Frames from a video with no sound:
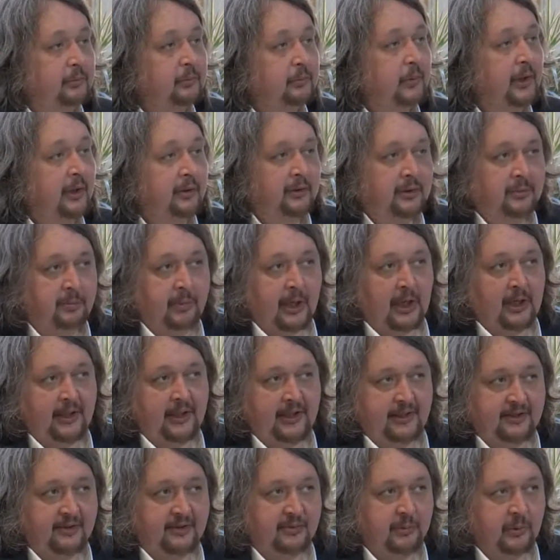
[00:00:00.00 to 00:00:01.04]
We only buy
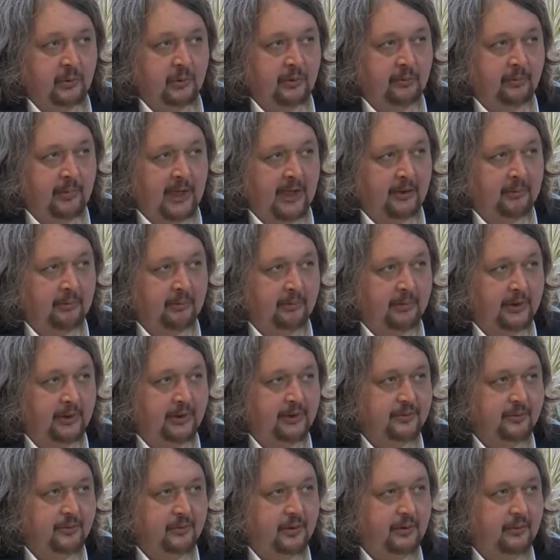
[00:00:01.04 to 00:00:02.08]
a small amount
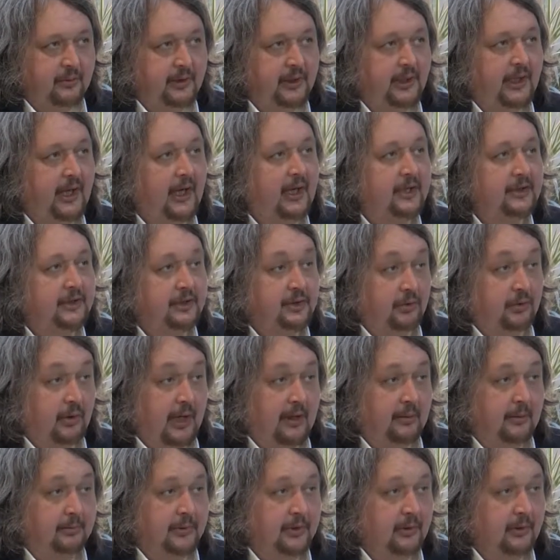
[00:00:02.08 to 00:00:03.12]
because we're a cash-strapped